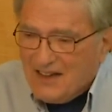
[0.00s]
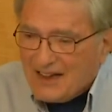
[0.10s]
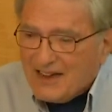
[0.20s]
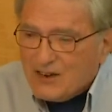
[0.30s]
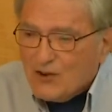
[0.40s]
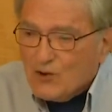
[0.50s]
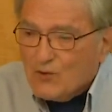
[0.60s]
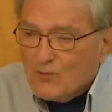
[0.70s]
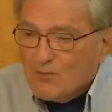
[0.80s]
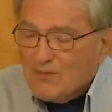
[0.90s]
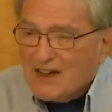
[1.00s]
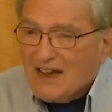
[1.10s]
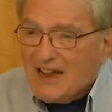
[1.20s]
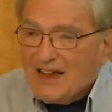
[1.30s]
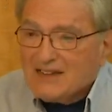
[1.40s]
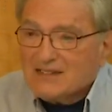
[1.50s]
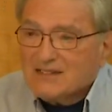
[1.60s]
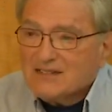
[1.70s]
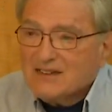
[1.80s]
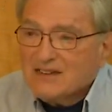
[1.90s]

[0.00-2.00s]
I got home and